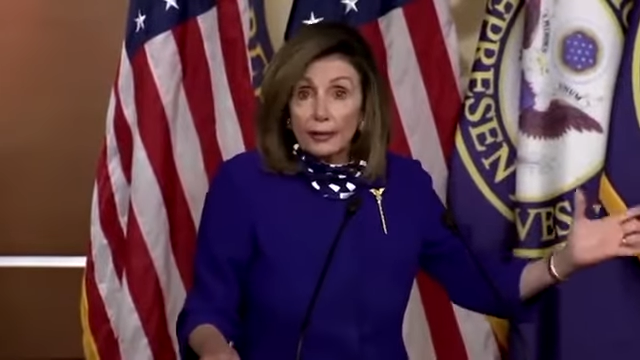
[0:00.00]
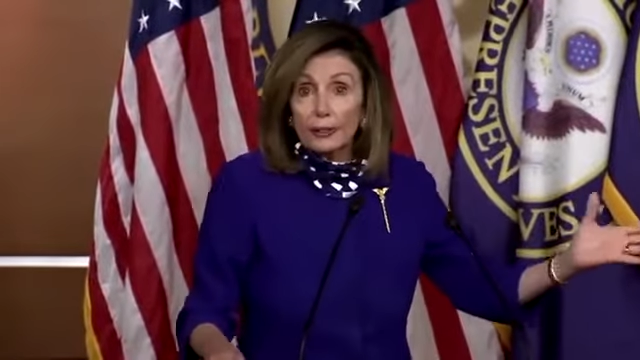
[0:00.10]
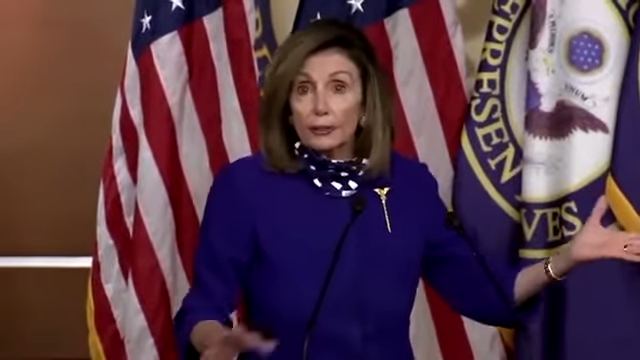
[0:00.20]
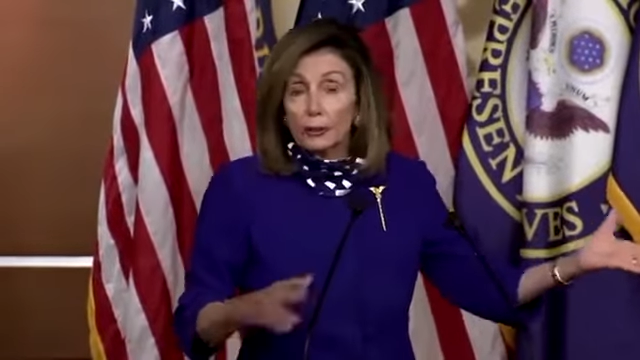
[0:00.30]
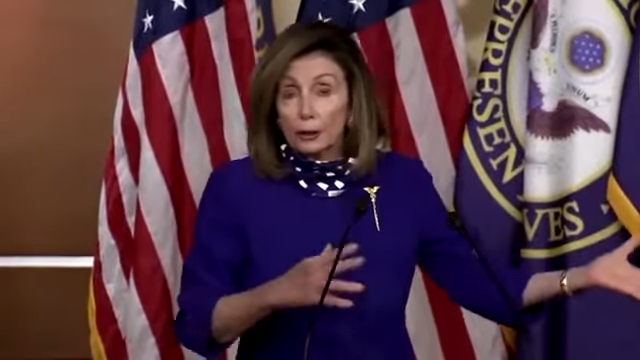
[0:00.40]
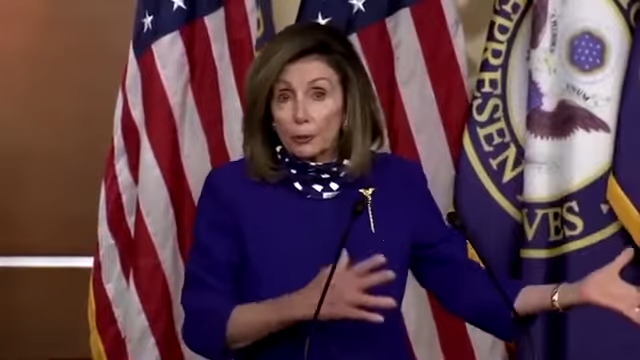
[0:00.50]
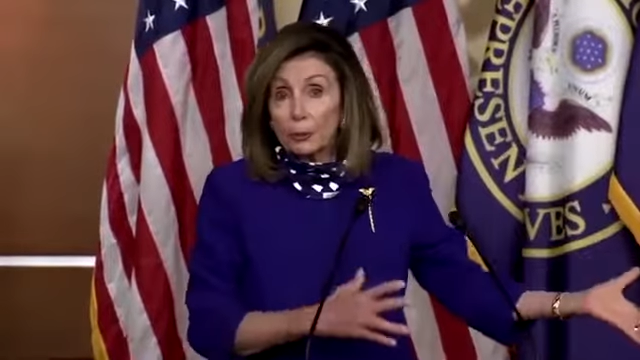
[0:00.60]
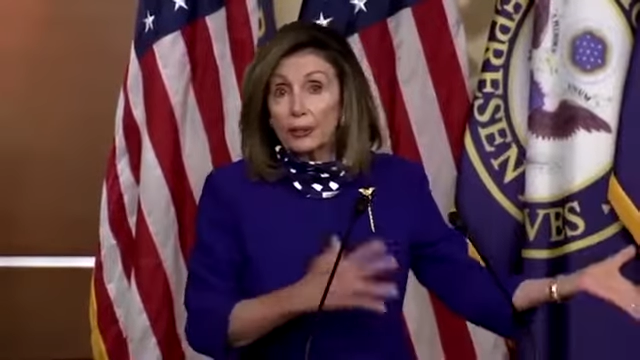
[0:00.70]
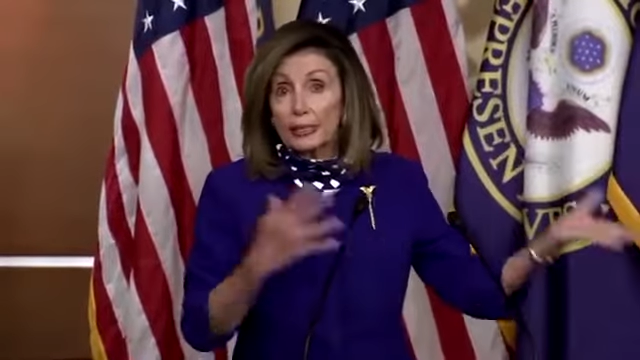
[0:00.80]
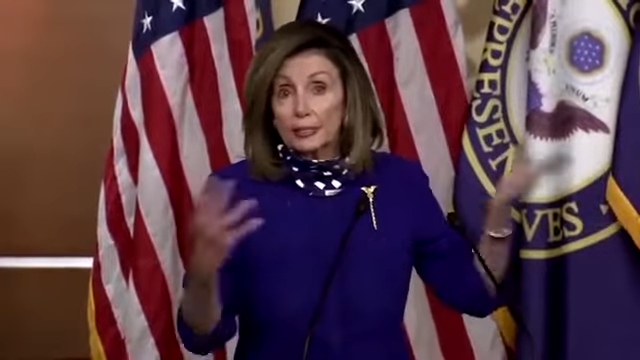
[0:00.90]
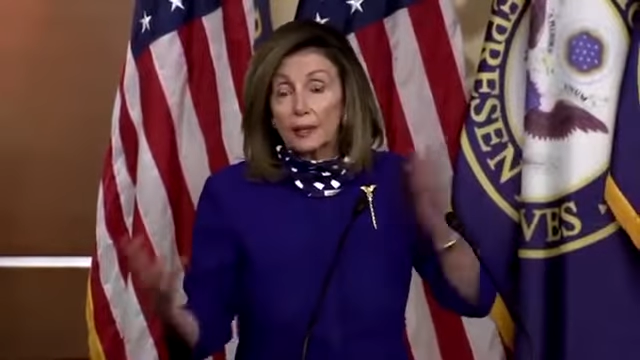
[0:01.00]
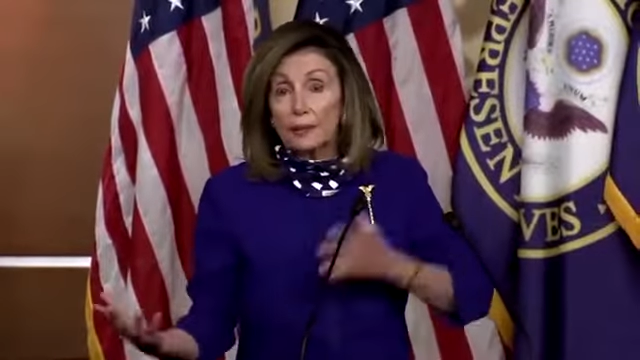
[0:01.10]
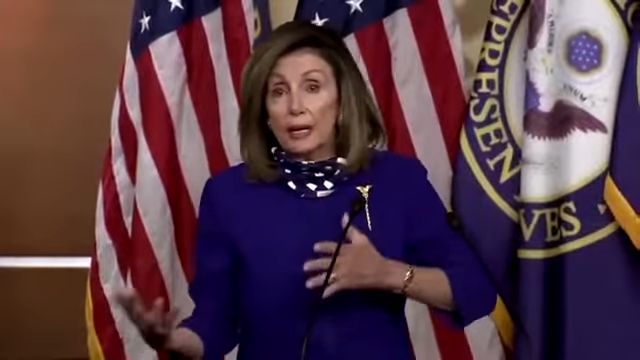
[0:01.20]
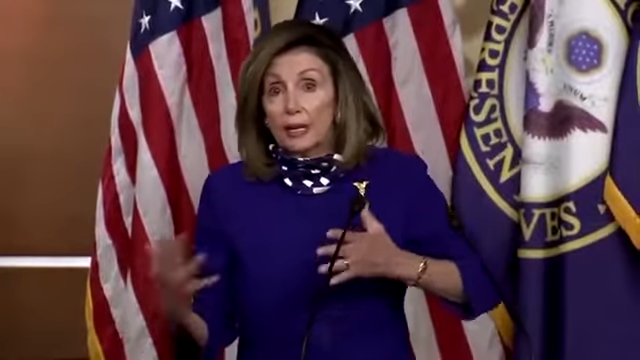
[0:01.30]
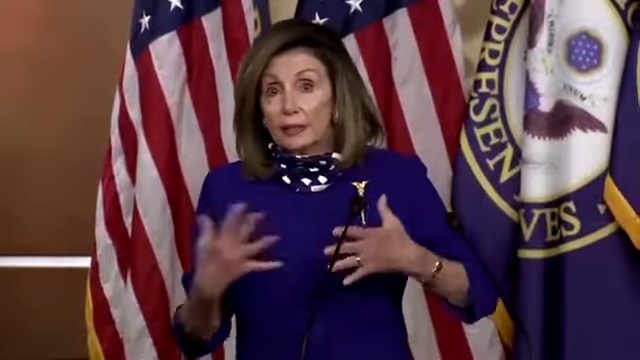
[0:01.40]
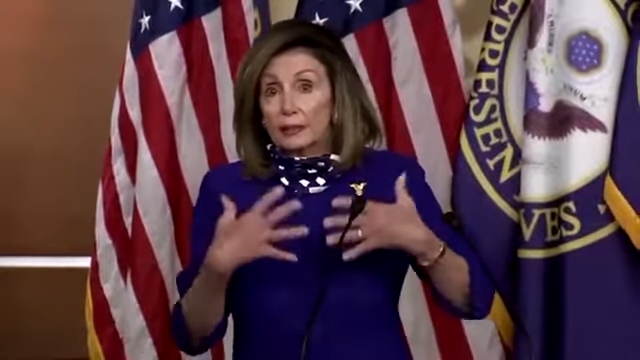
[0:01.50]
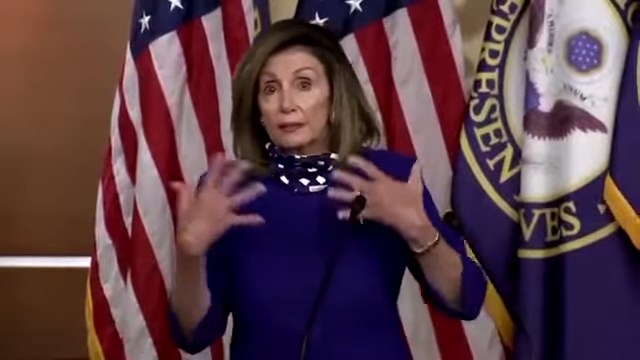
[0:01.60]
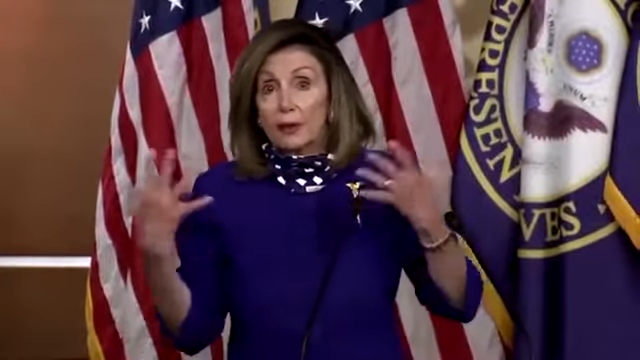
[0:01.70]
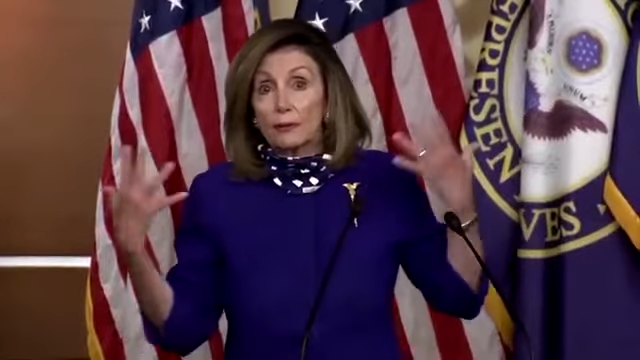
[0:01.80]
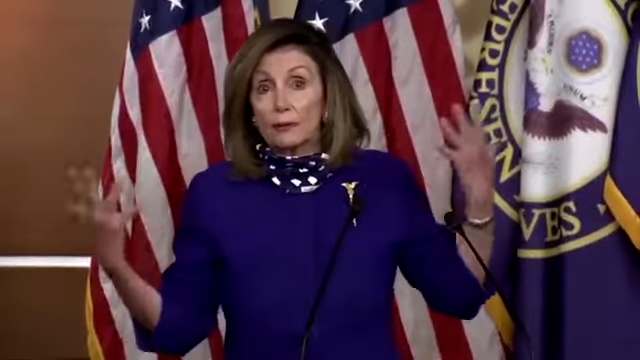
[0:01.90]
that you're going to bring
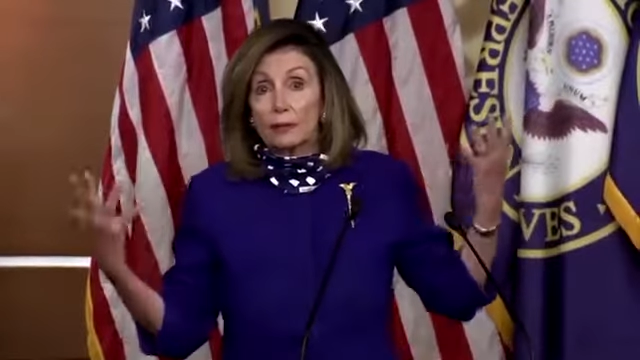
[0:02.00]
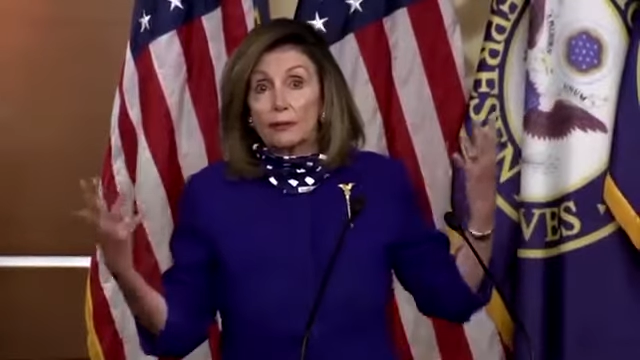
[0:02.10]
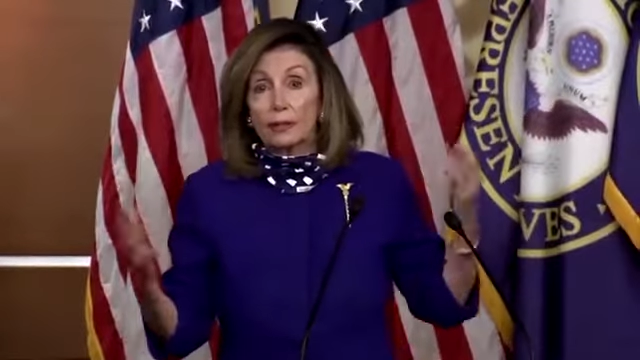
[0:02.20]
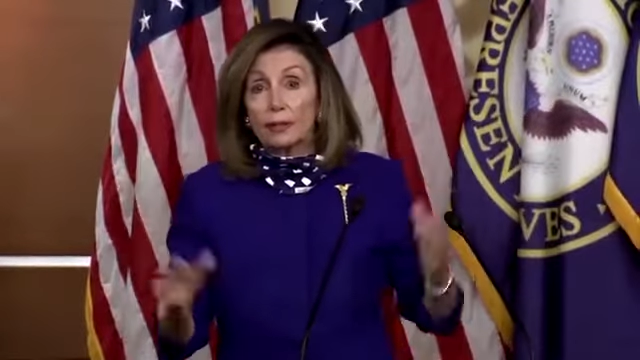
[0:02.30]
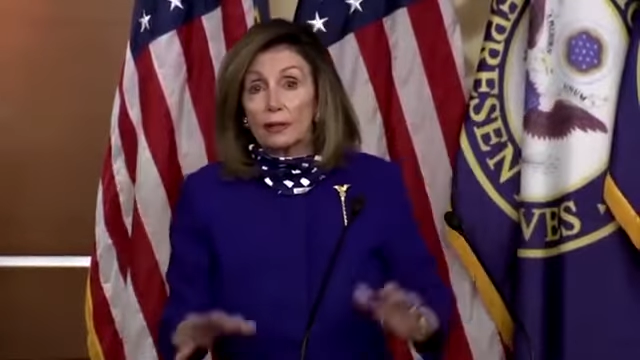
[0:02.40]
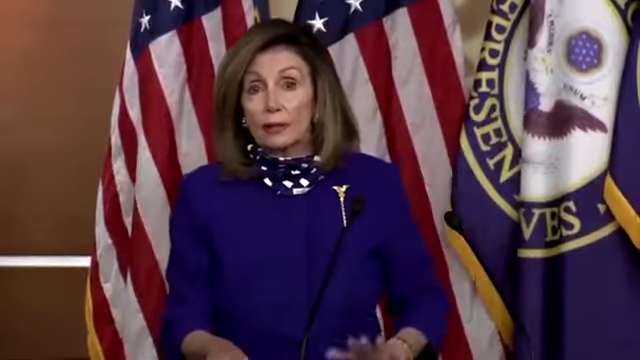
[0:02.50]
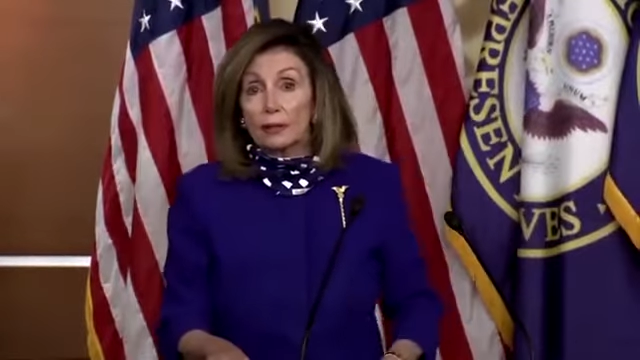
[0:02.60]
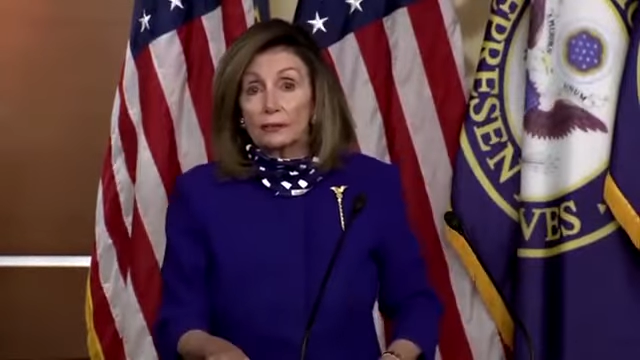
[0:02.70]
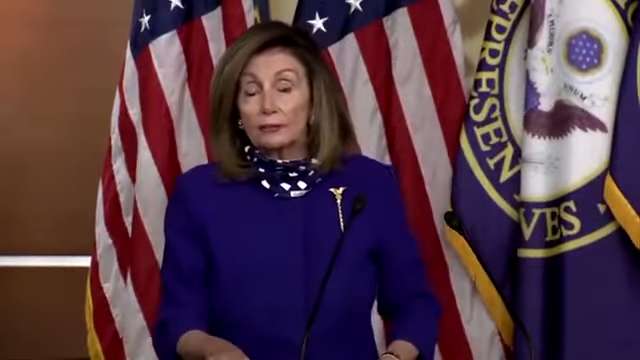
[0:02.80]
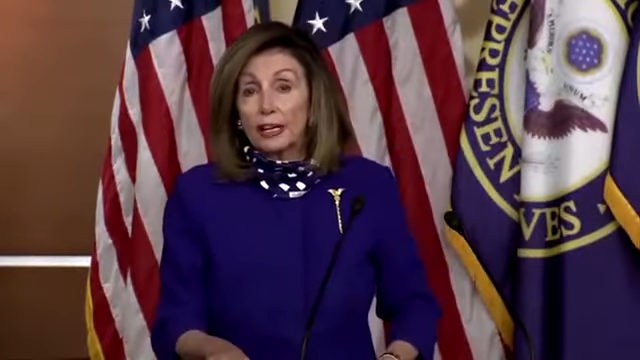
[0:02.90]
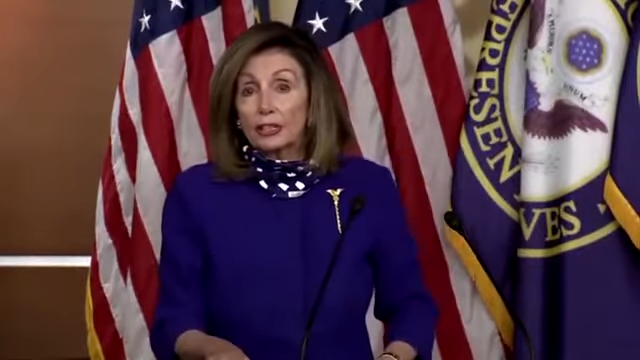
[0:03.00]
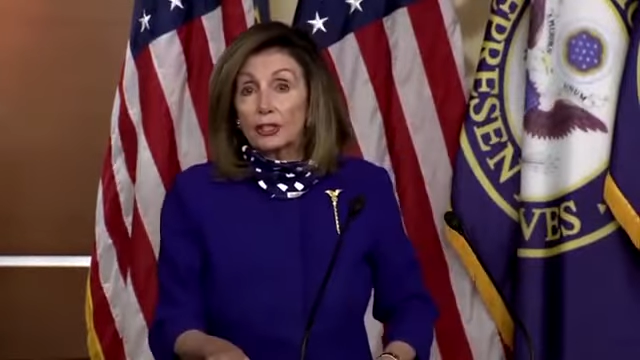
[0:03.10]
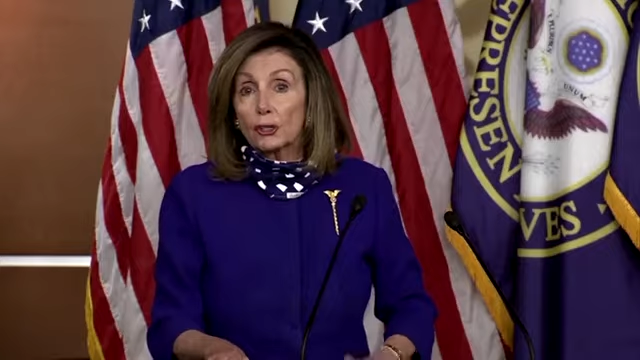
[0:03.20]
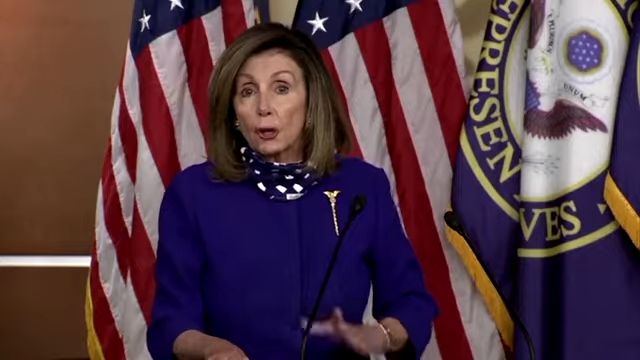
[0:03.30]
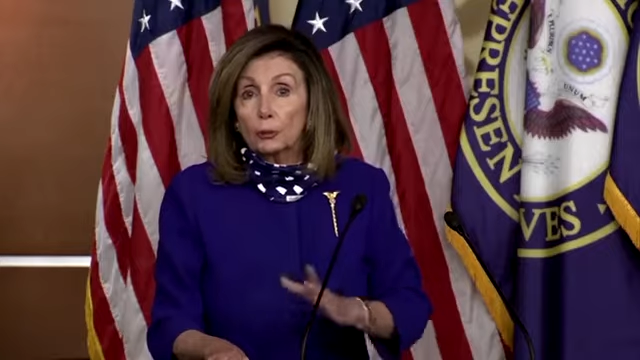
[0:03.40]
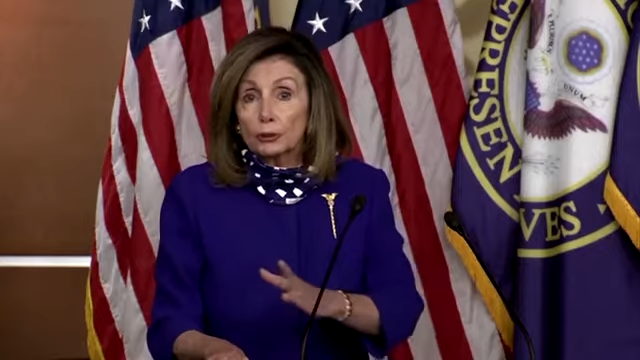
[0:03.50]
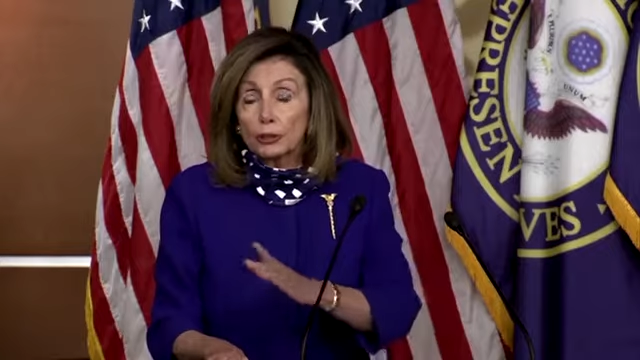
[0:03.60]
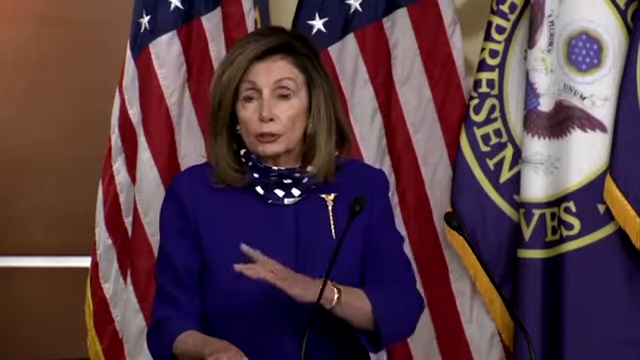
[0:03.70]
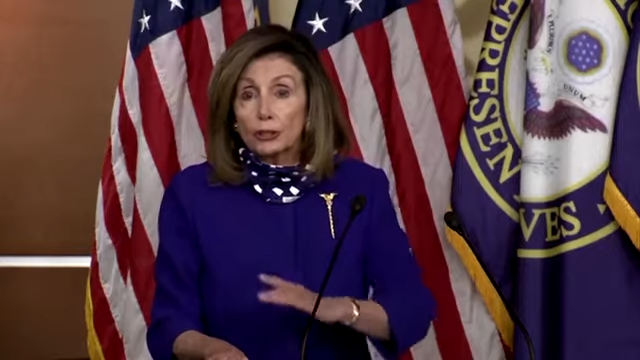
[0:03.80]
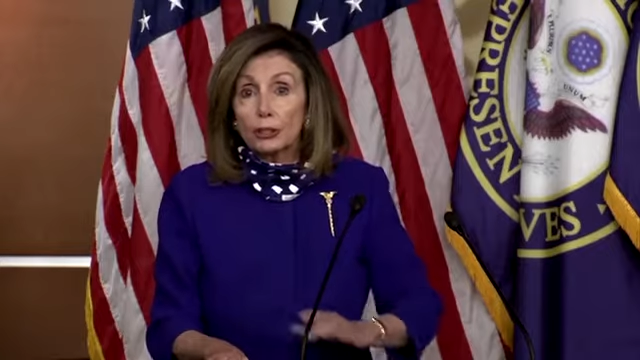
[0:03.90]
the infection home to
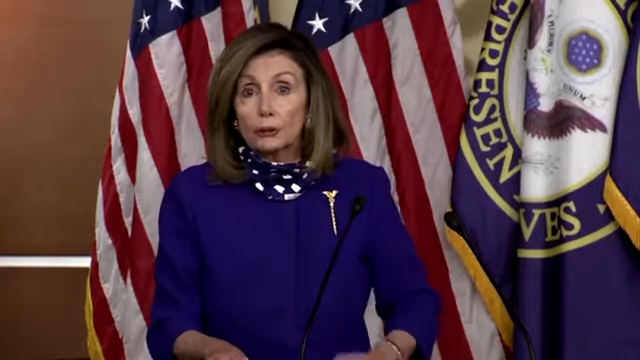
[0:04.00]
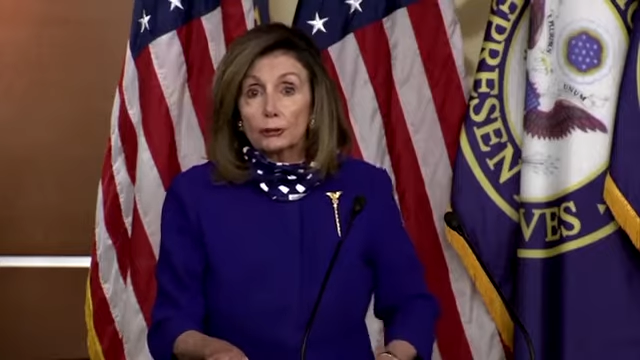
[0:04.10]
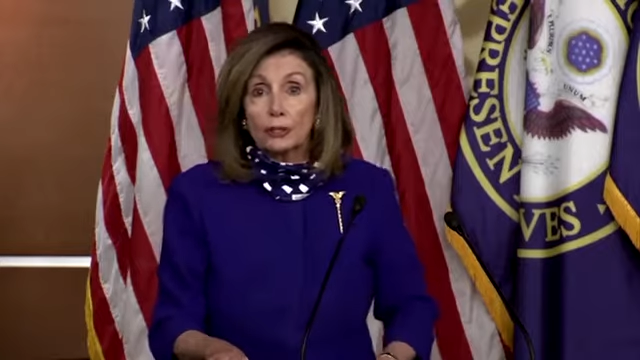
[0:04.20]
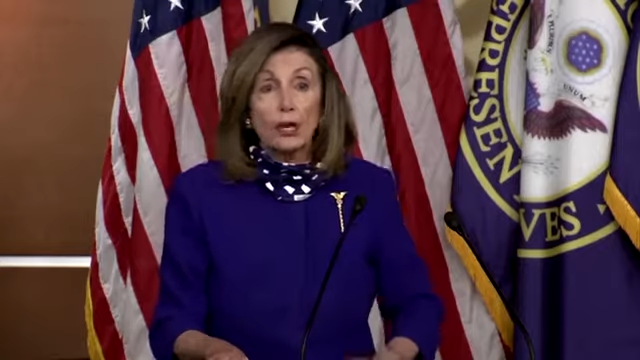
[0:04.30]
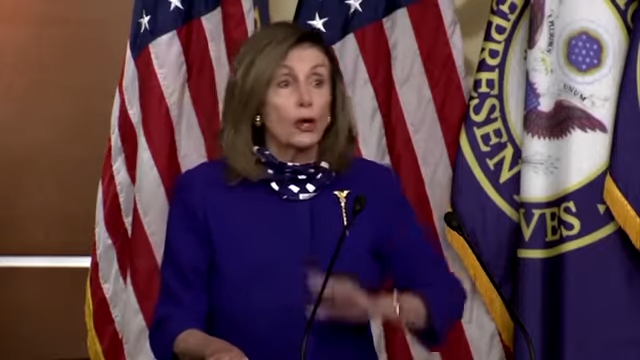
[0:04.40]
your children,